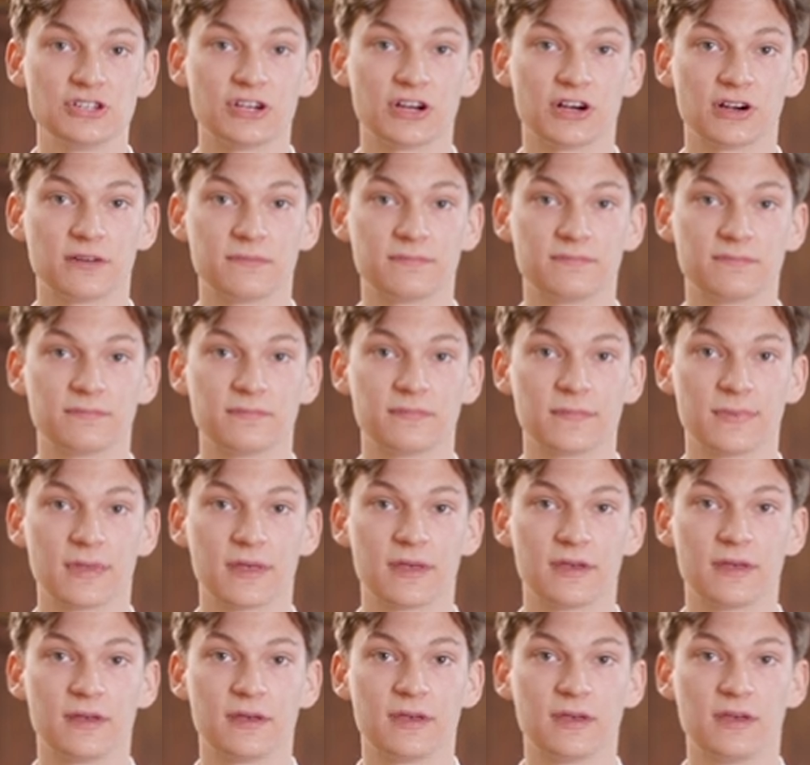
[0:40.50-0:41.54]
year.
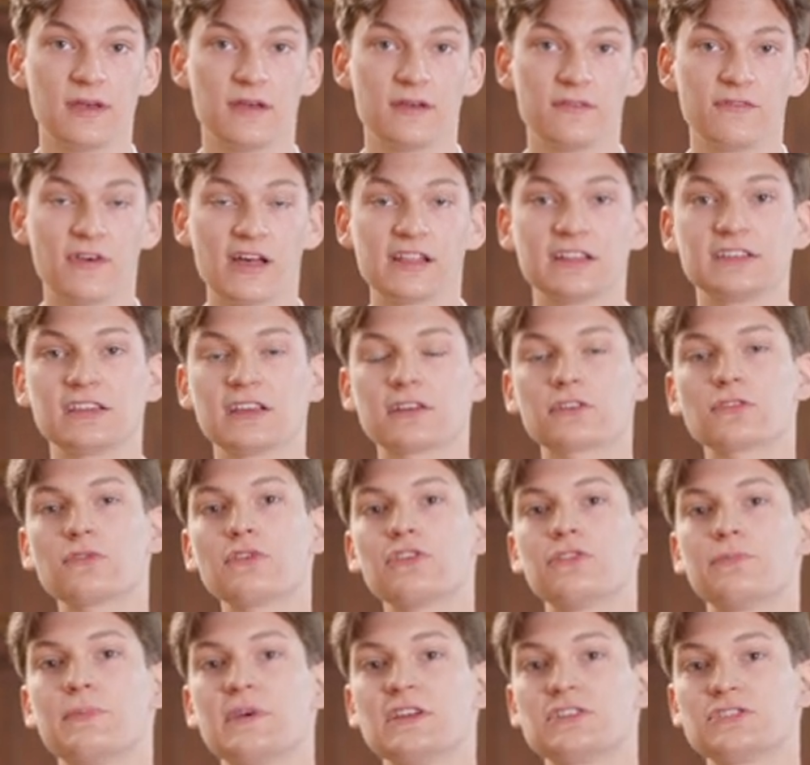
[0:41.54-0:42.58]
Valedictory
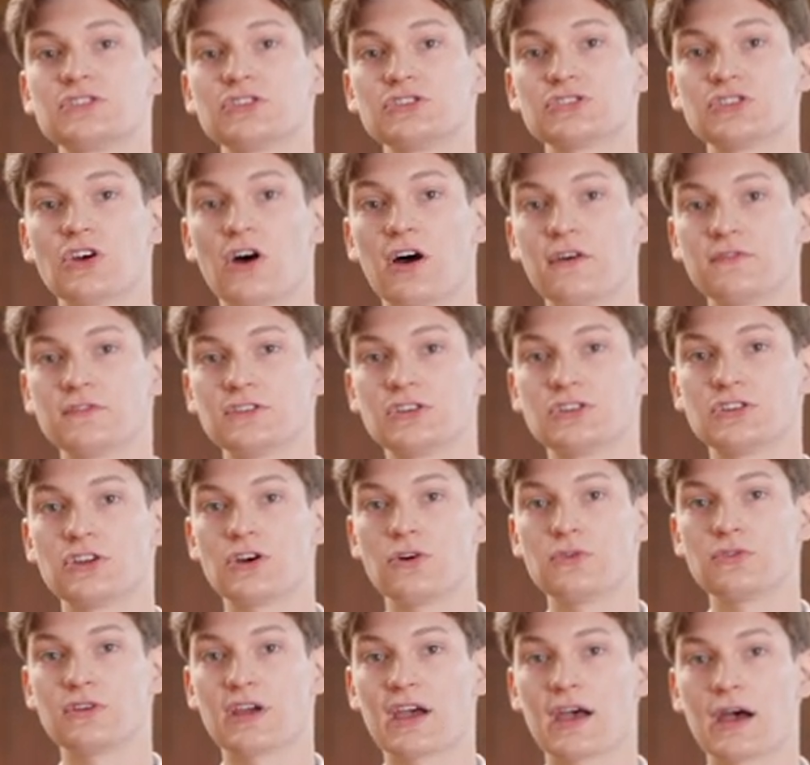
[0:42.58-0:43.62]
speeches often
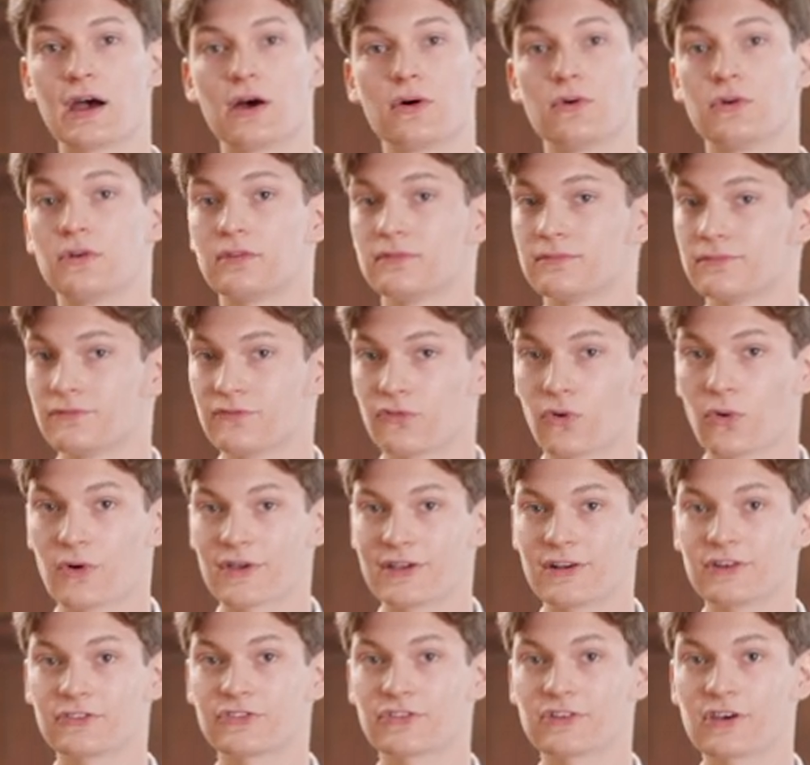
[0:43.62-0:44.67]
note how, 4
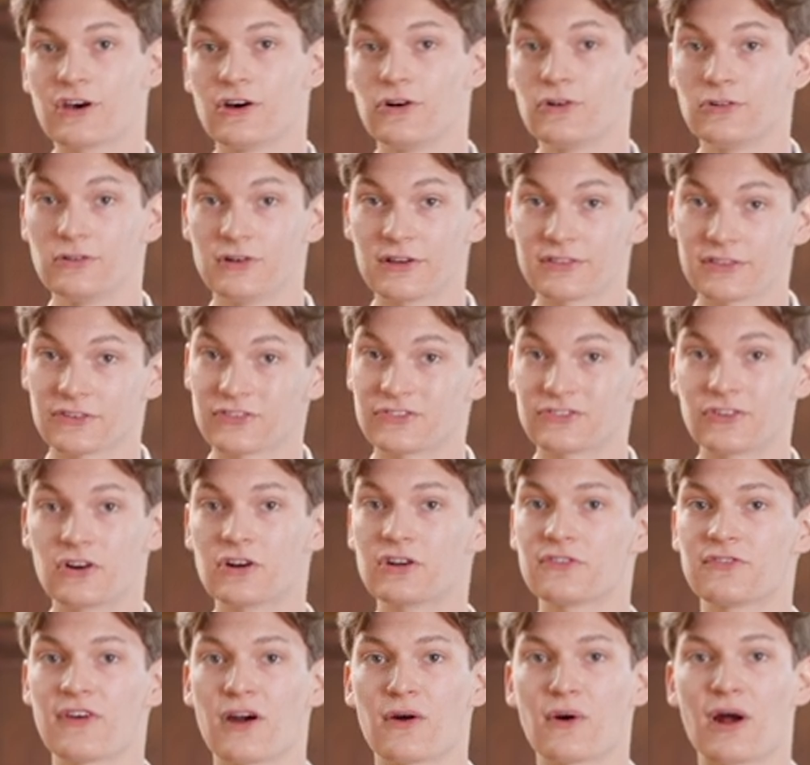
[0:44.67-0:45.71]
years ago, at the start
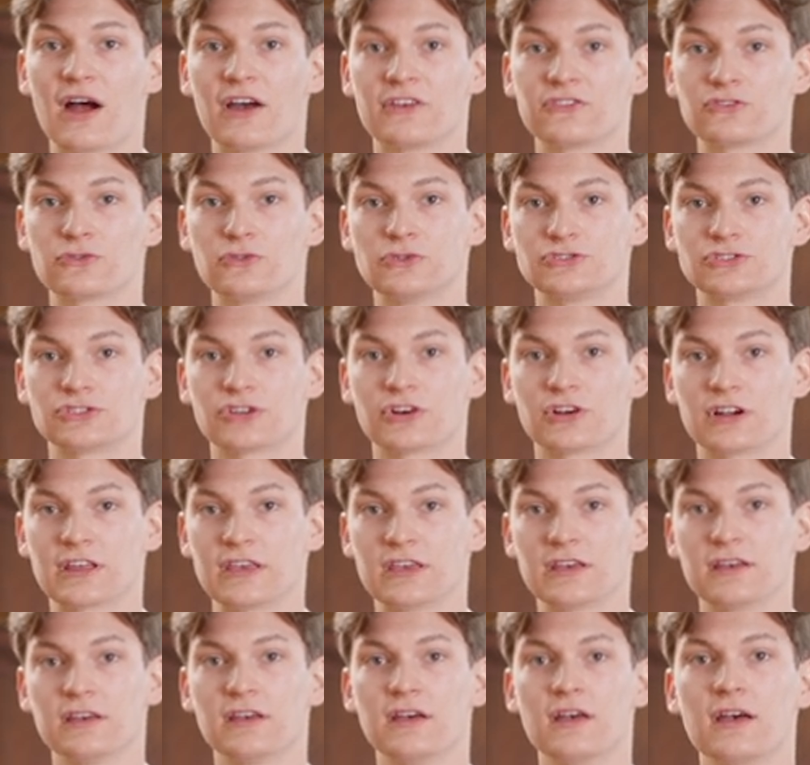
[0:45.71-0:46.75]
of our high school journey,
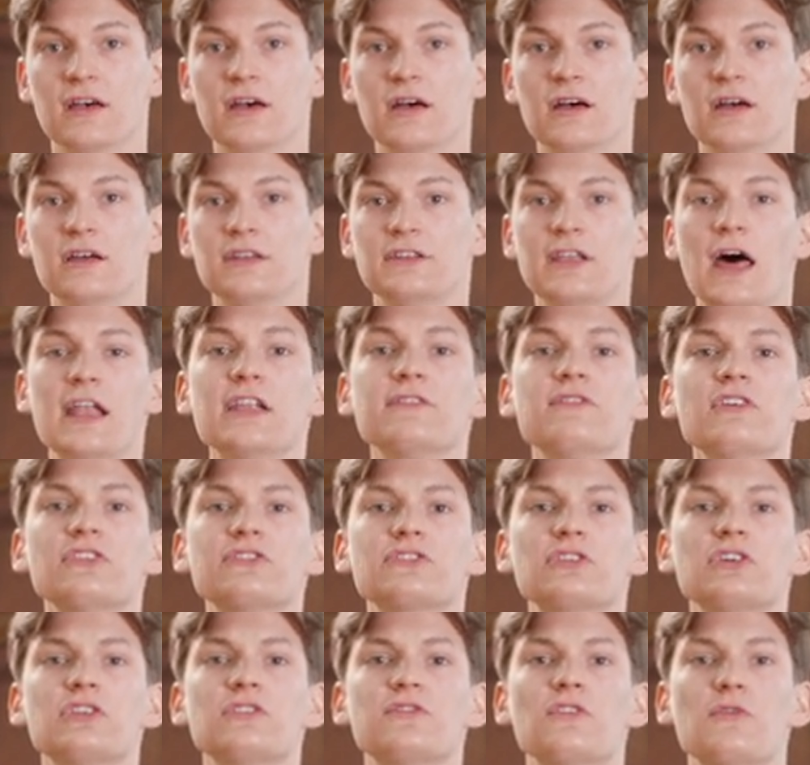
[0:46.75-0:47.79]
none of us
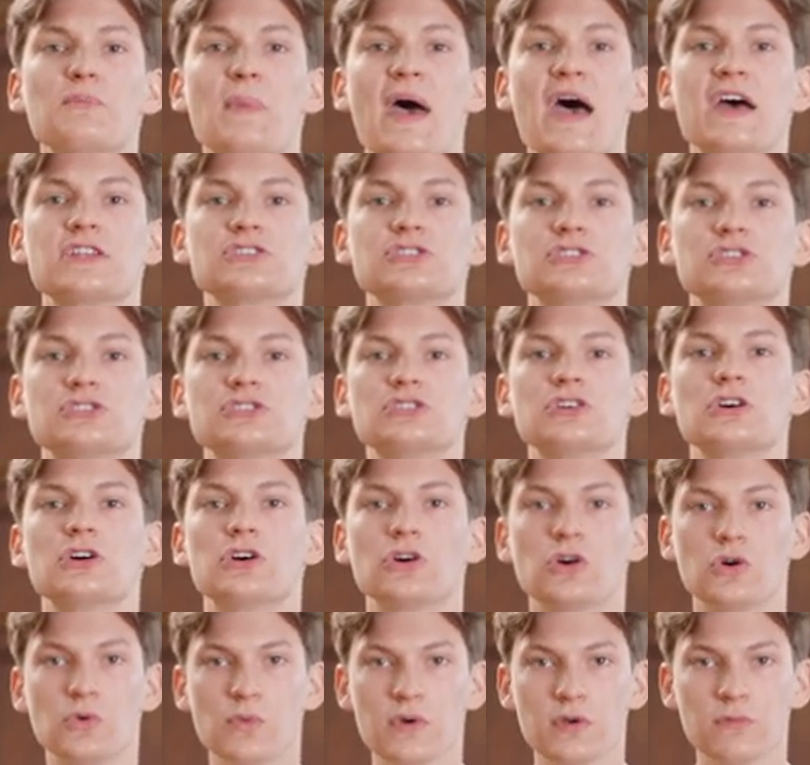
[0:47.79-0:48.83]
could have imagined
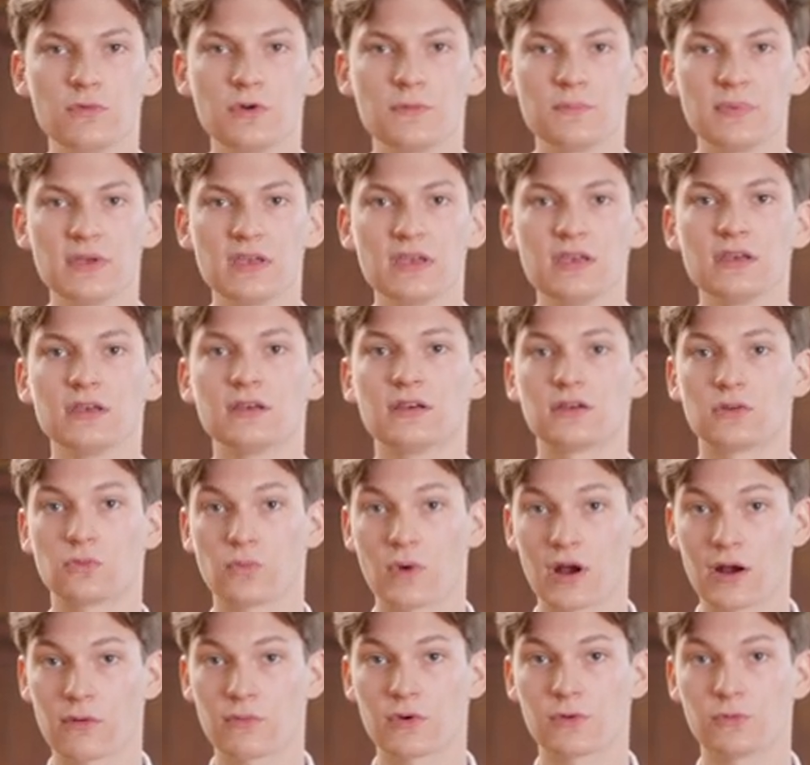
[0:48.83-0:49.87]
who we would be and
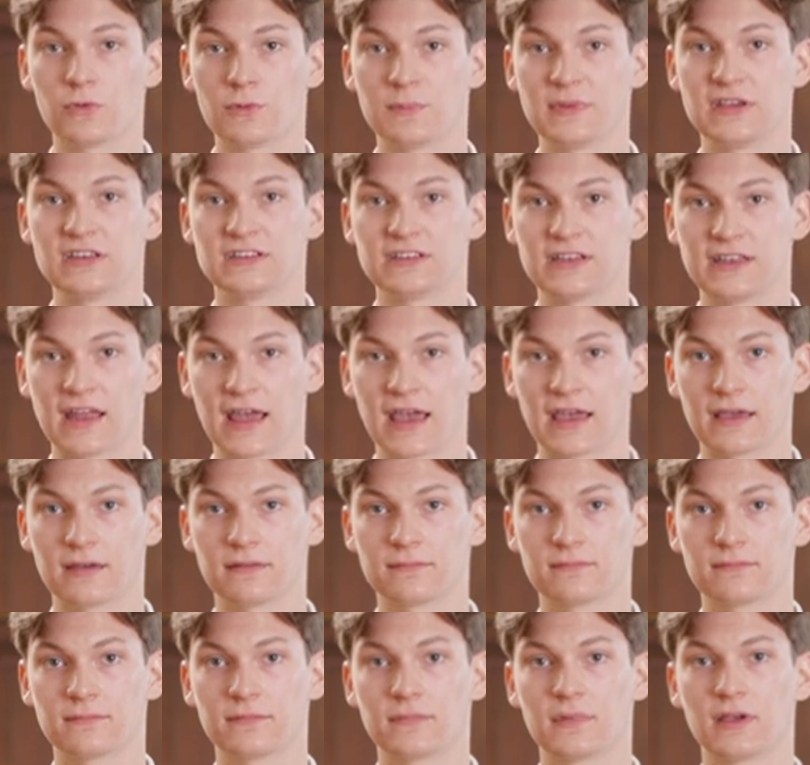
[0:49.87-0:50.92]
where we would be today.
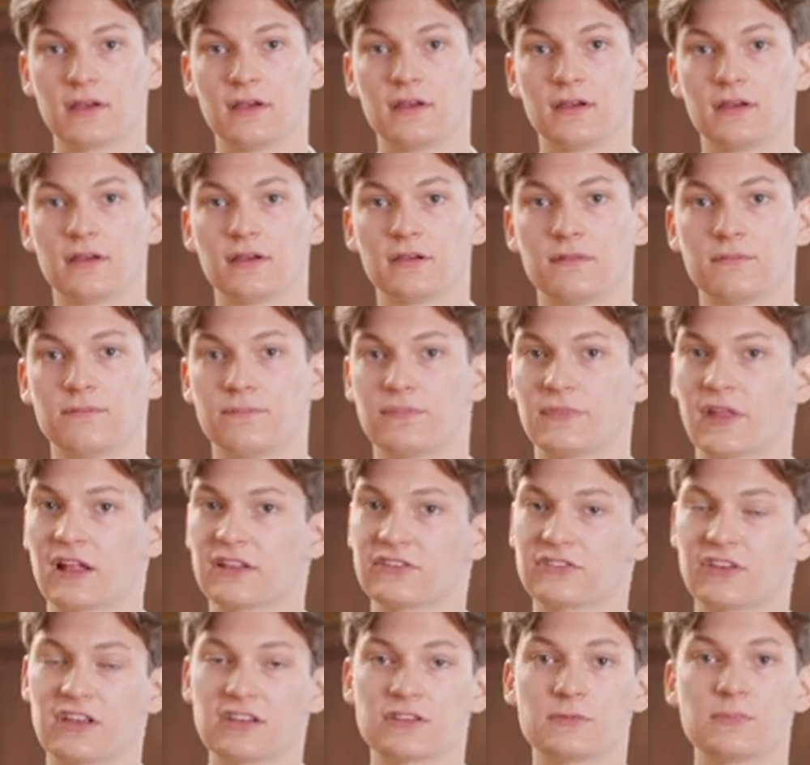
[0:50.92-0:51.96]
That
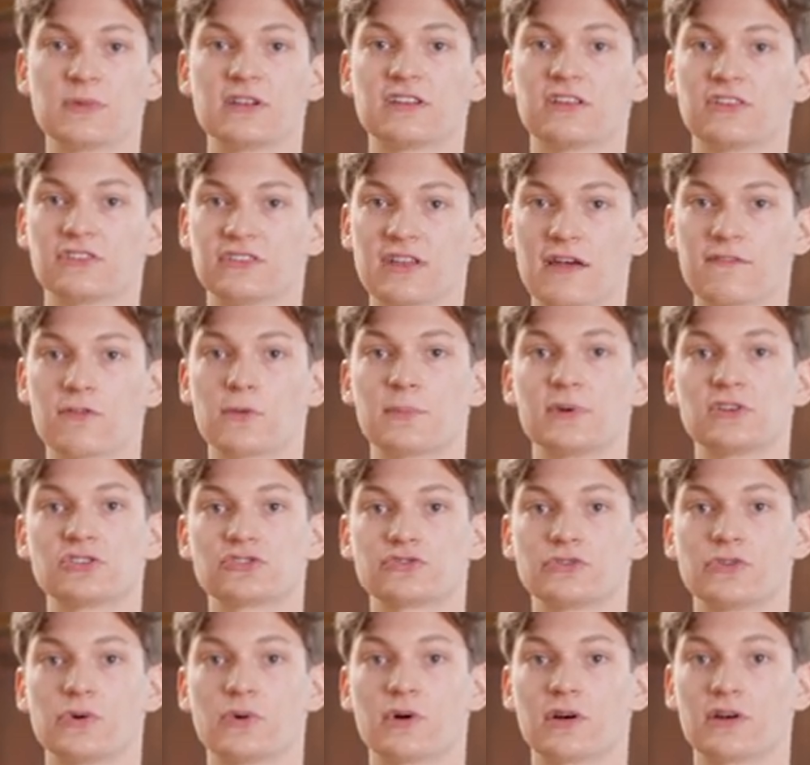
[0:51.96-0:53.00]
sentiment has never been
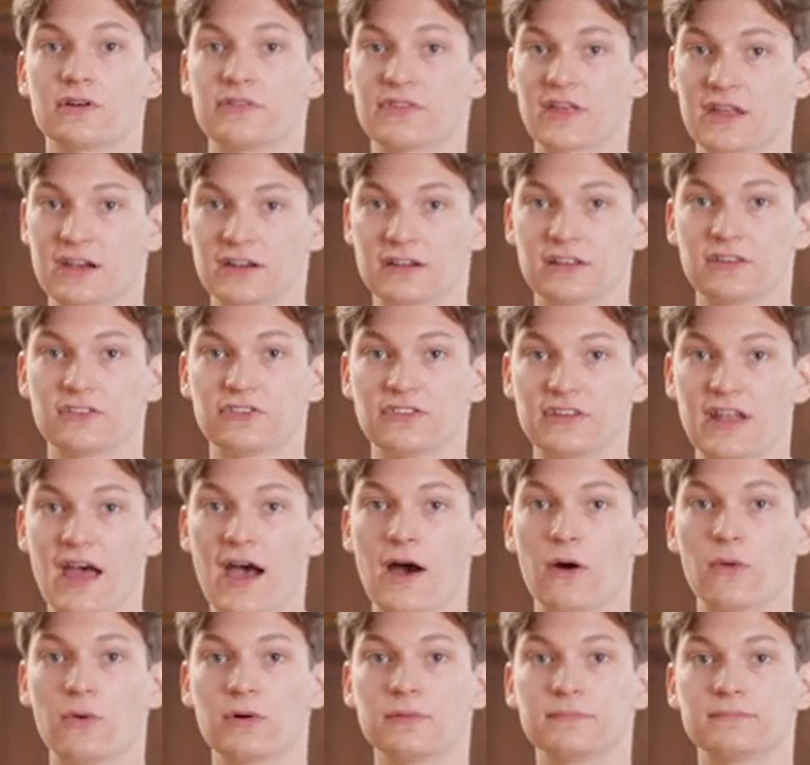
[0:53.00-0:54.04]
truer than it is
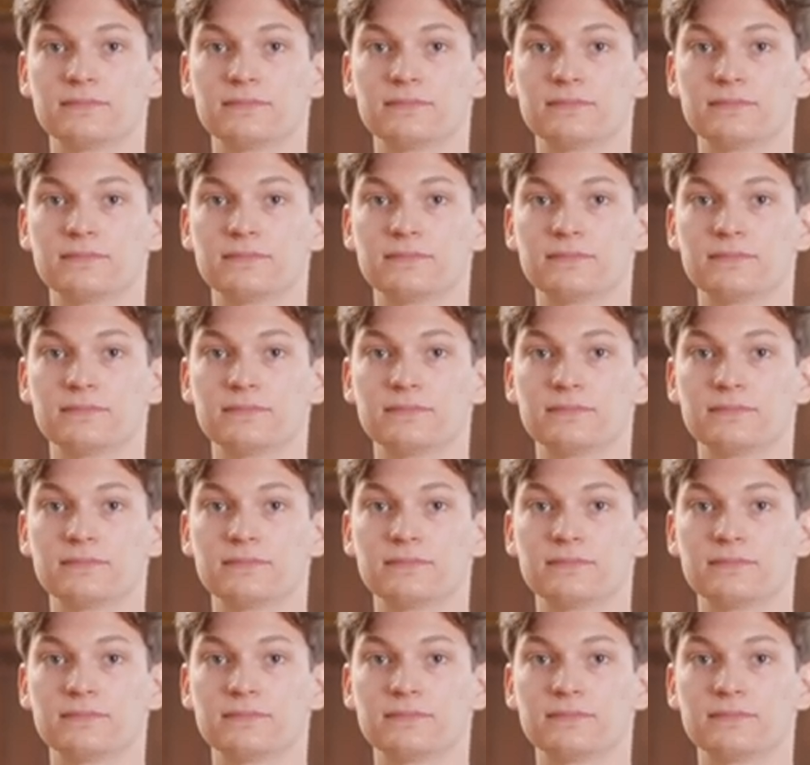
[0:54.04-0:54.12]
now.